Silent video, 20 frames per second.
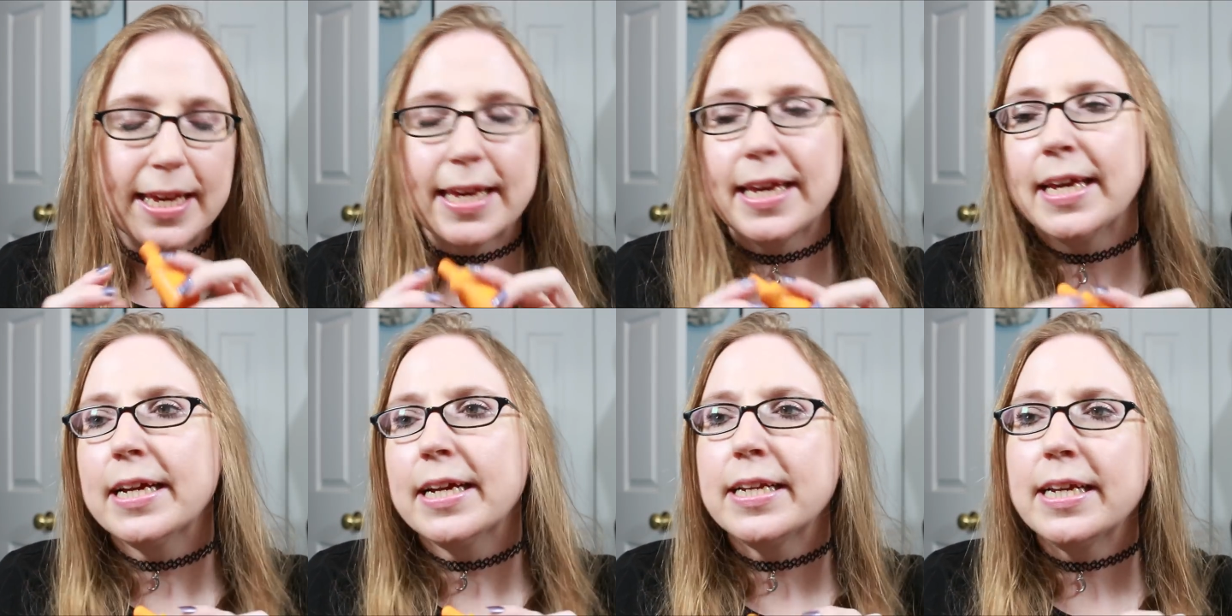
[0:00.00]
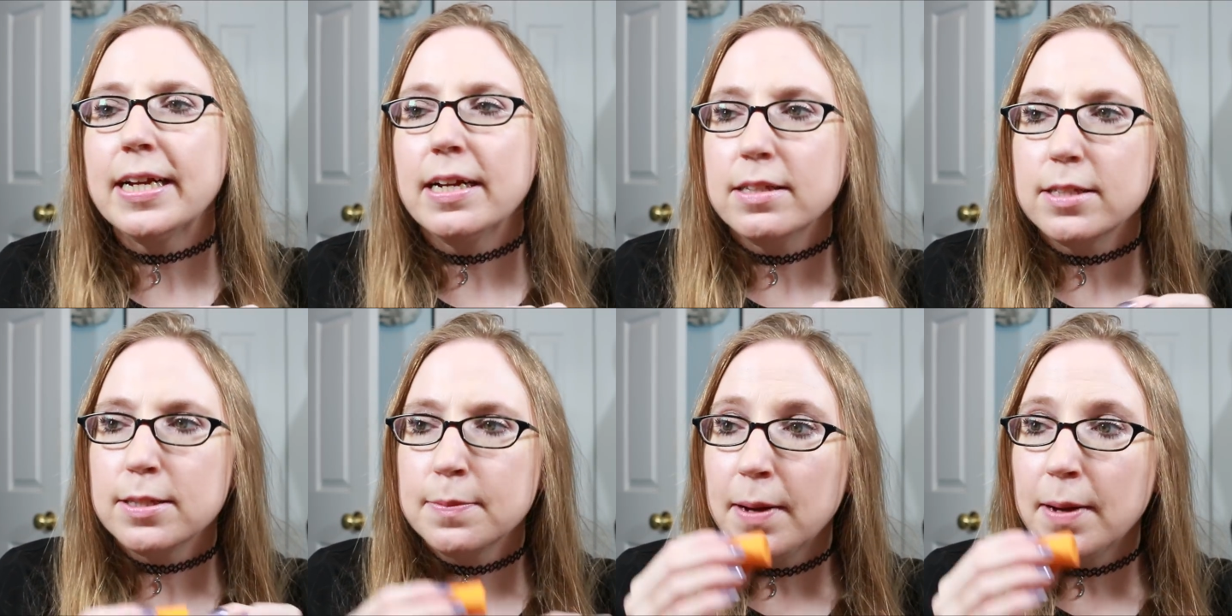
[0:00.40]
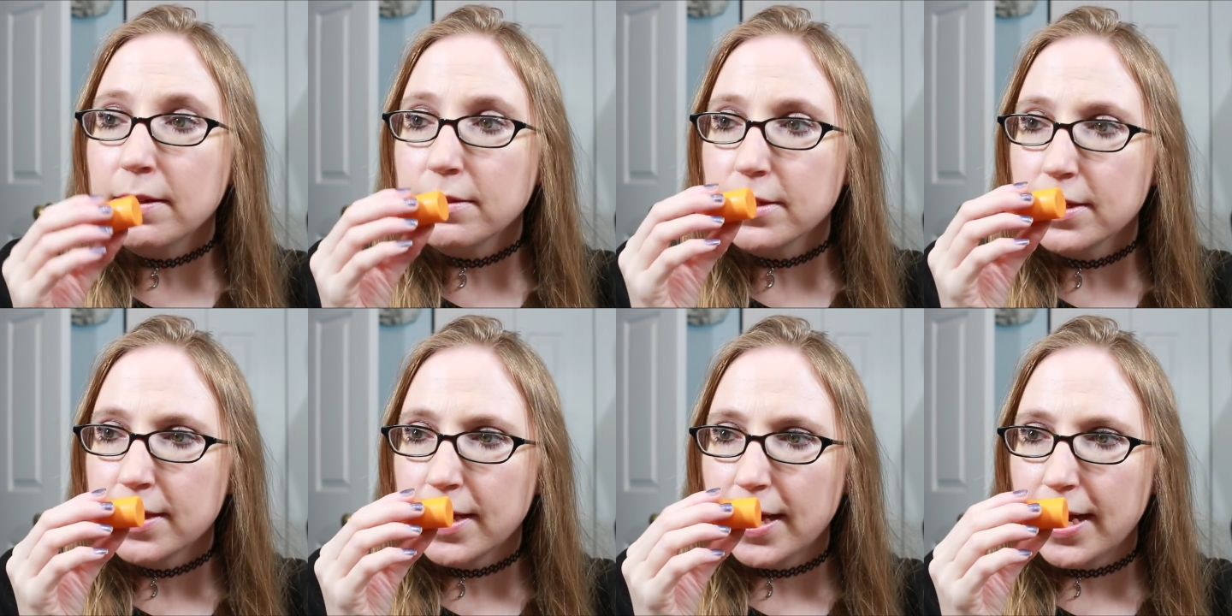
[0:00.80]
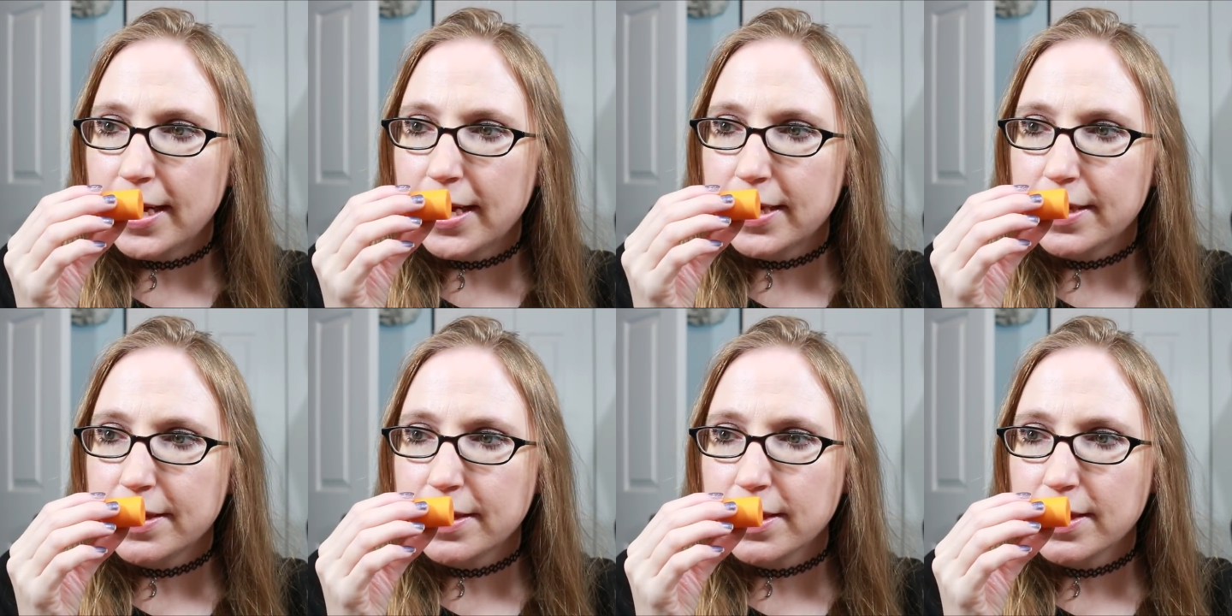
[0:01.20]
and it smells
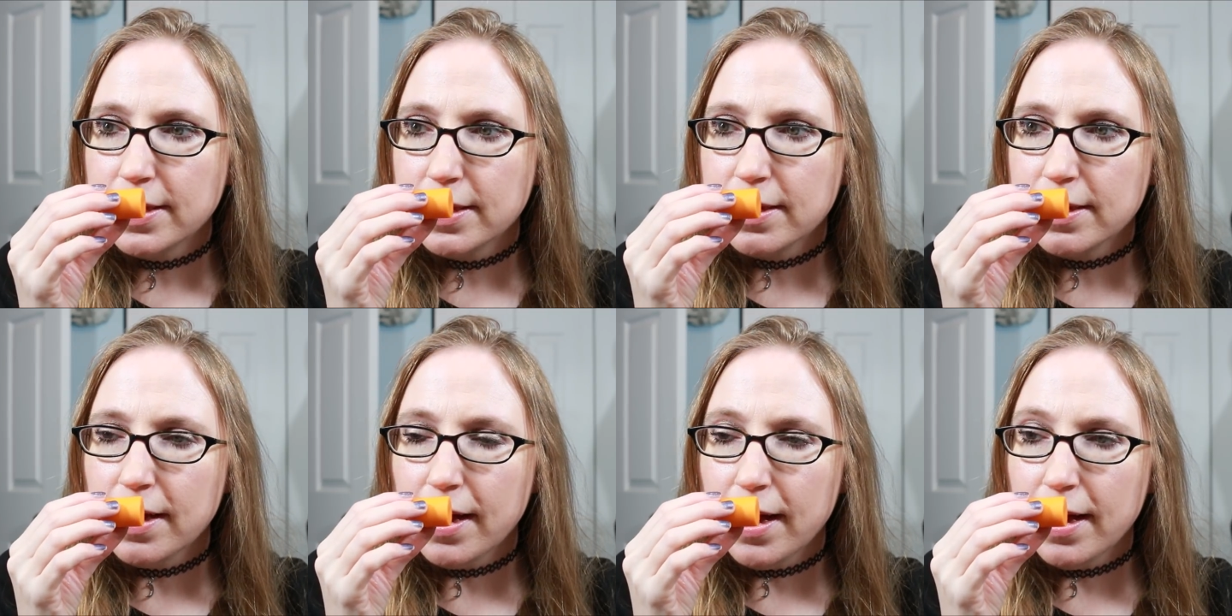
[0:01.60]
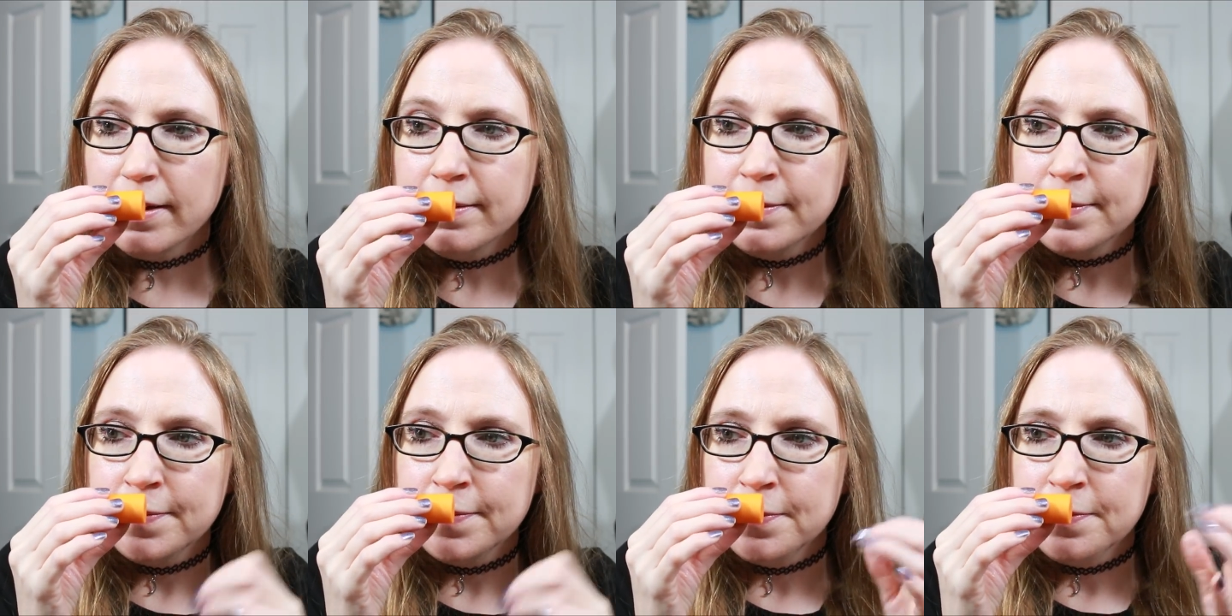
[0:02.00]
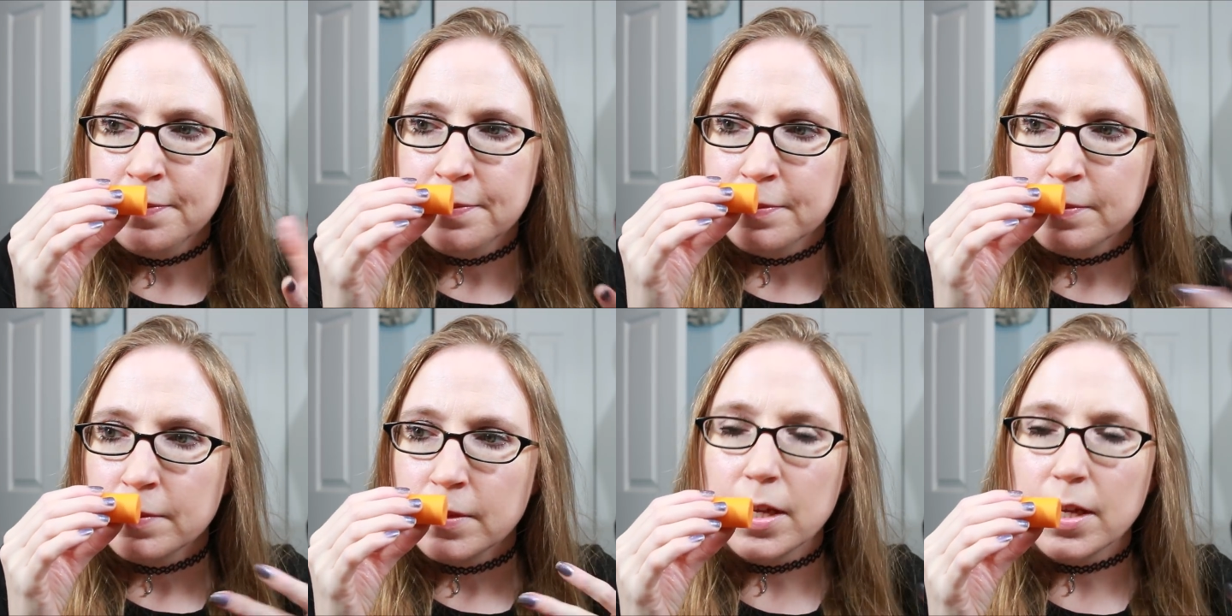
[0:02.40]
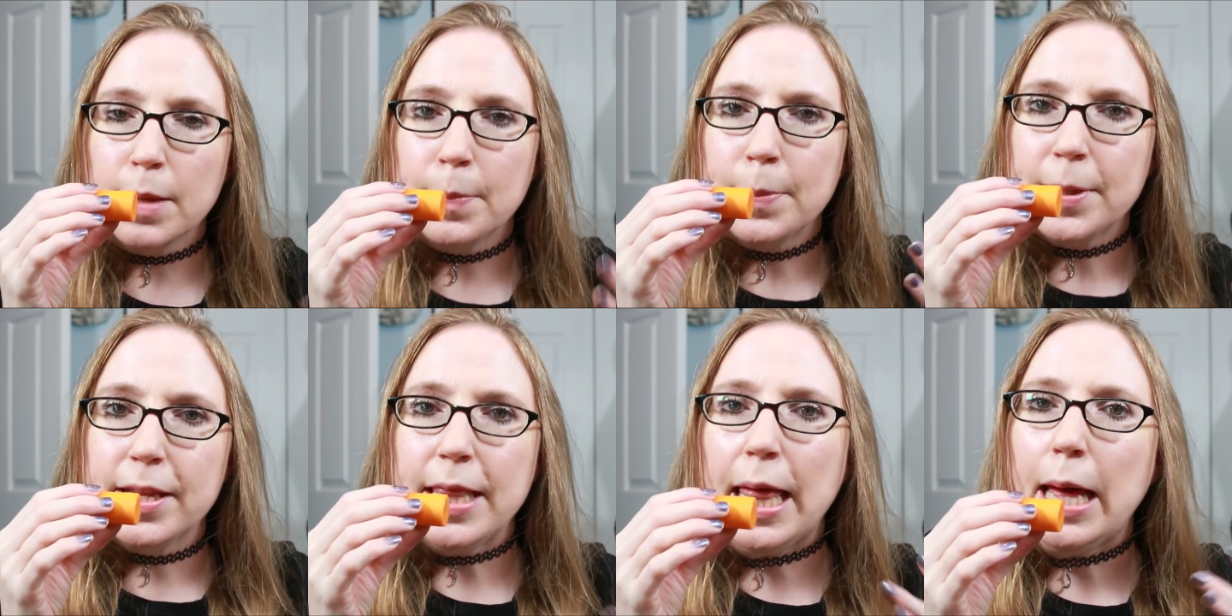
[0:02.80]
nice. It's got
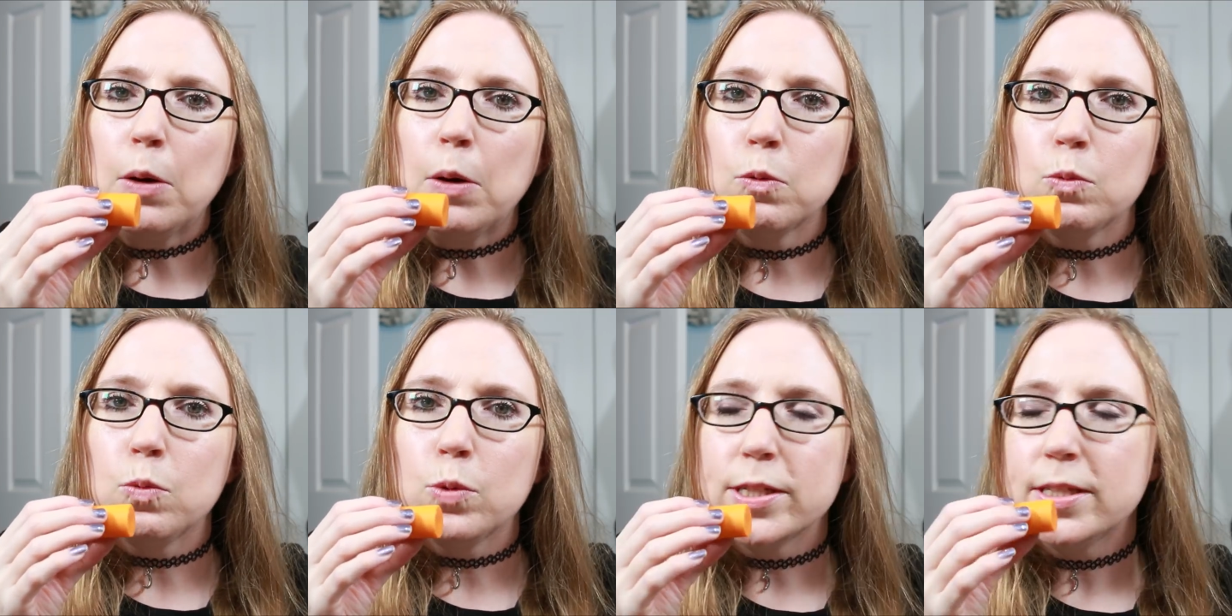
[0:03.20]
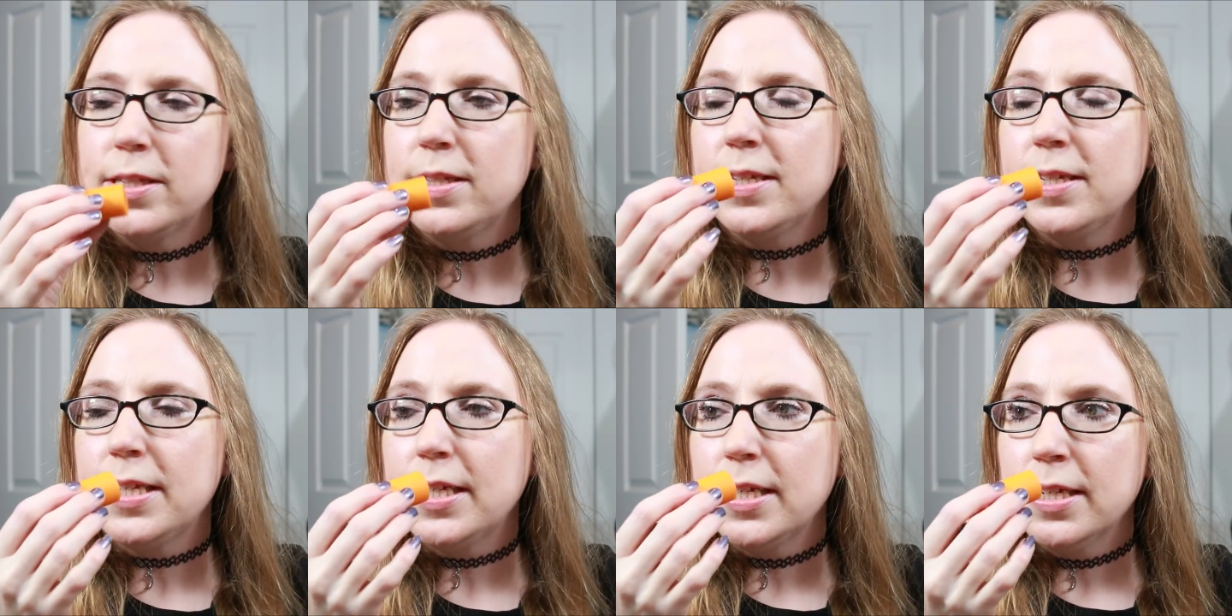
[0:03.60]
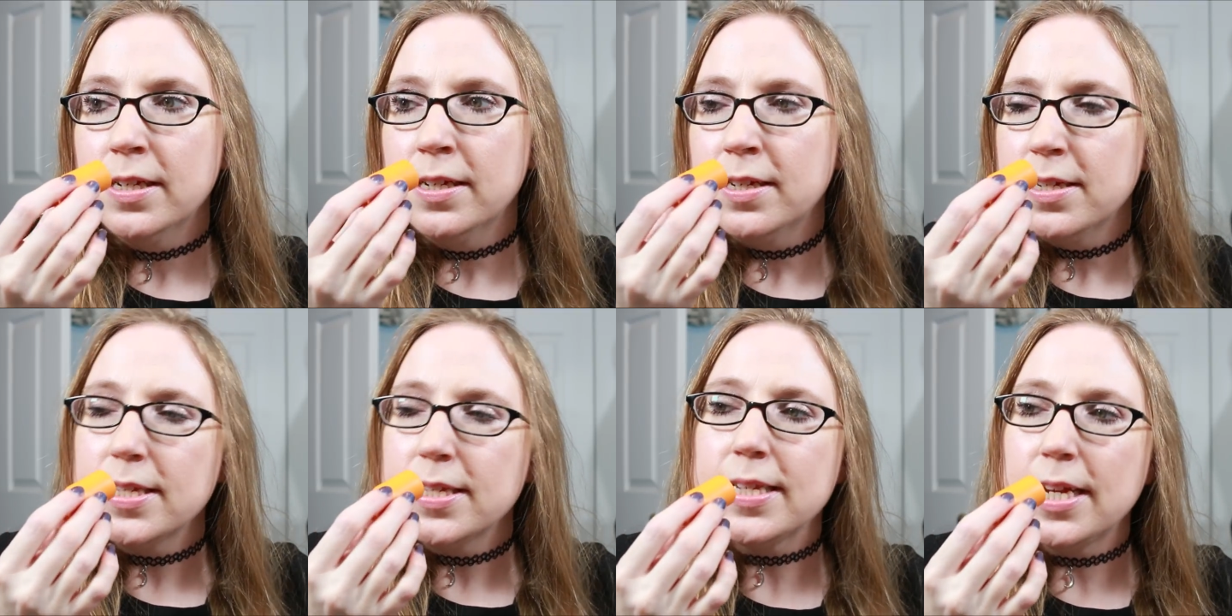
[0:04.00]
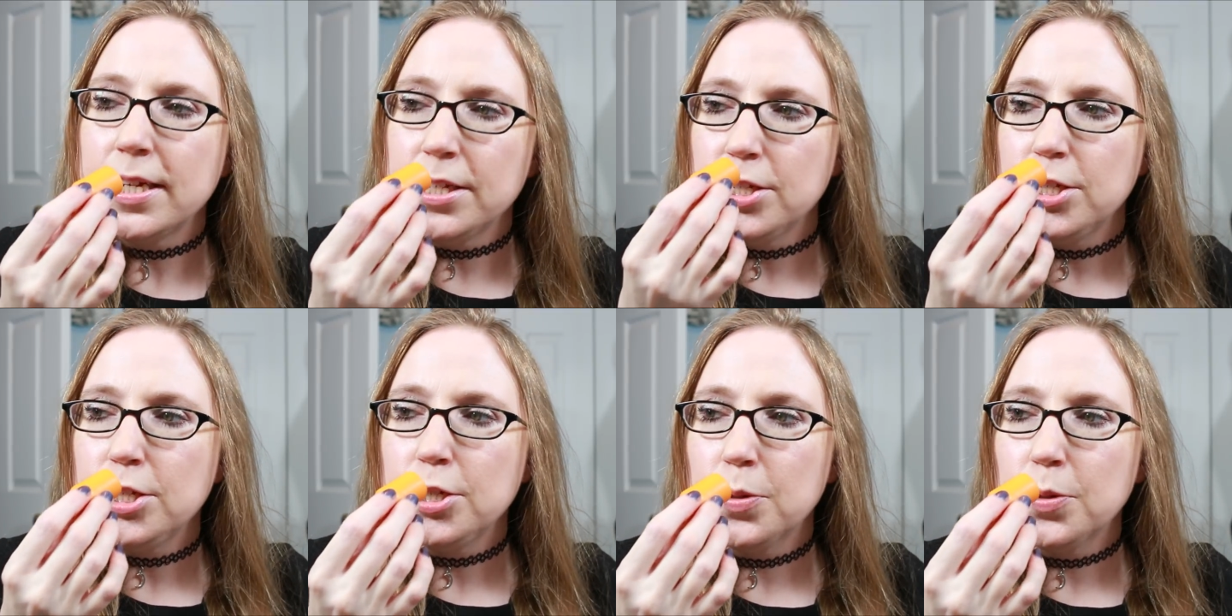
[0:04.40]
a bit of that woodsy
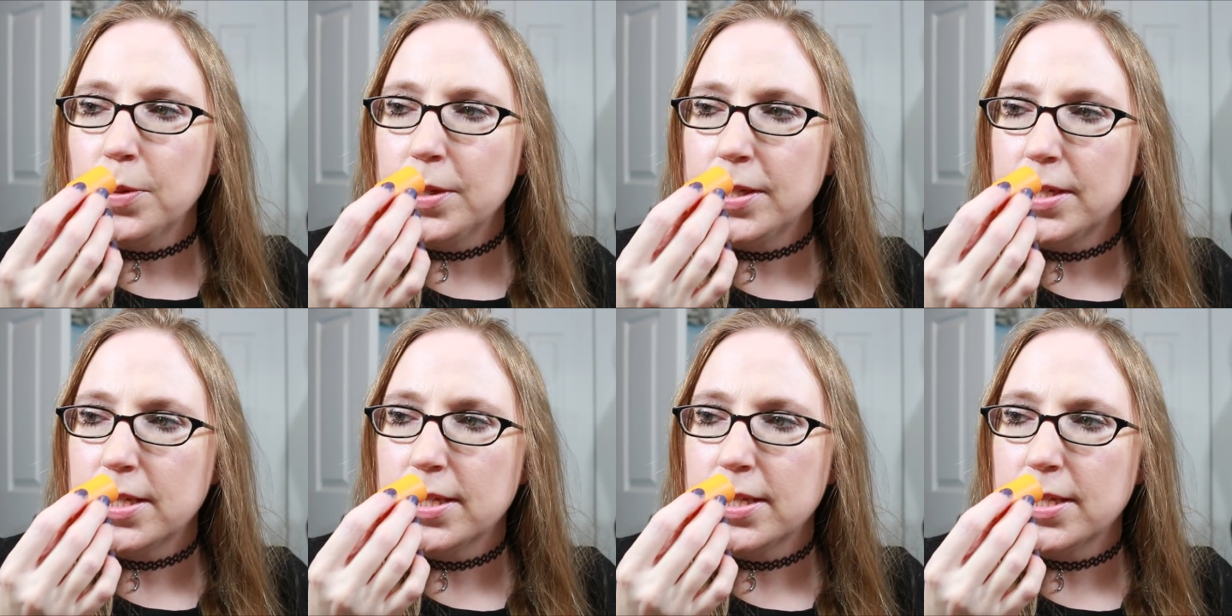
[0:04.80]
scent to it.